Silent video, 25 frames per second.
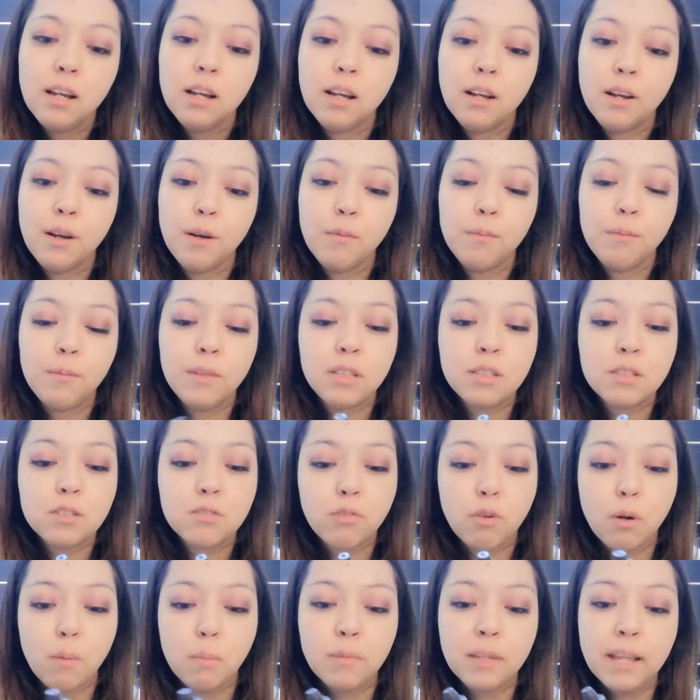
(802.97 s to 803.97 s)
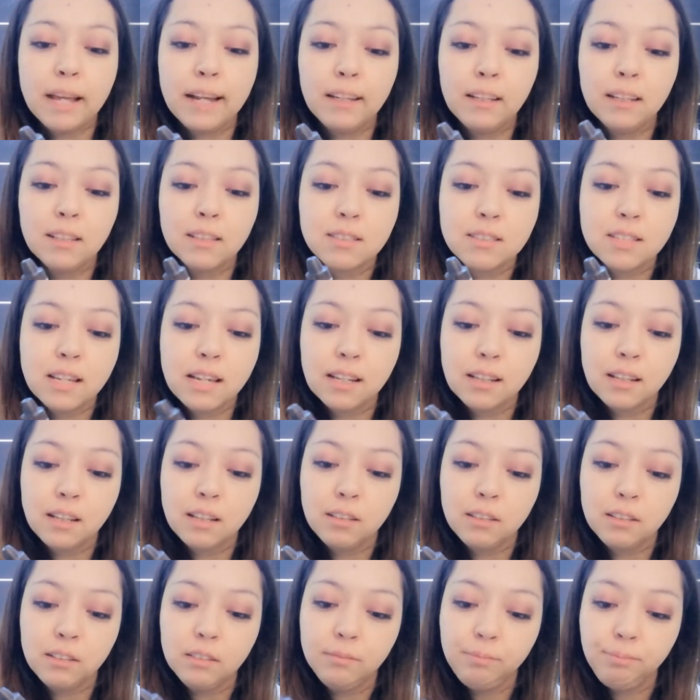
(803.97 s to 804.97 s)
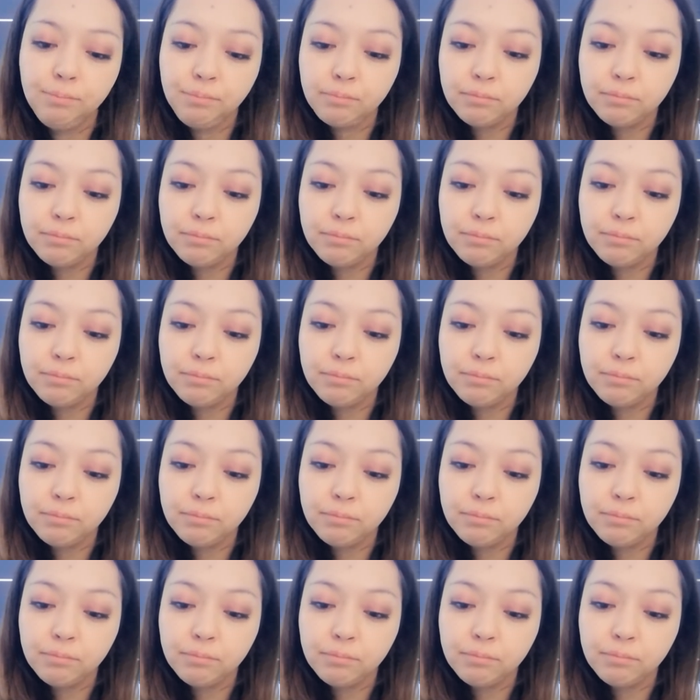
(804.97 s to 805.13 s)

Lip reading: it's from Daniel Sandler,